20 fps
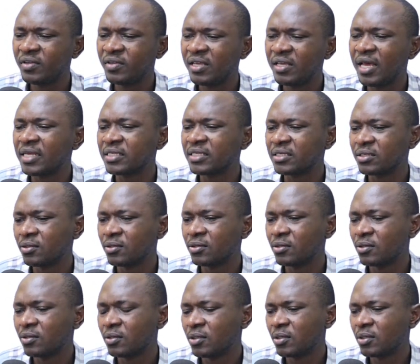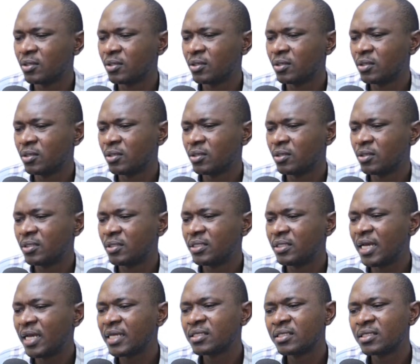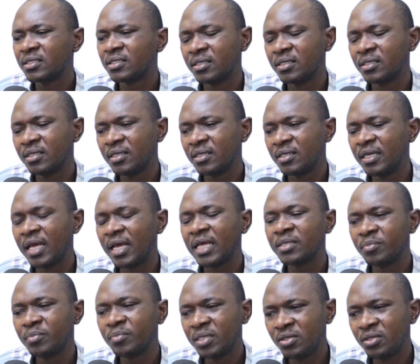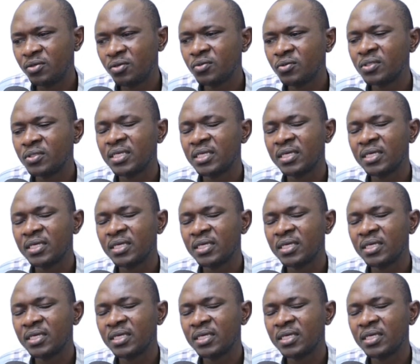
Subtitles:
piece of land. He has been crossing over your land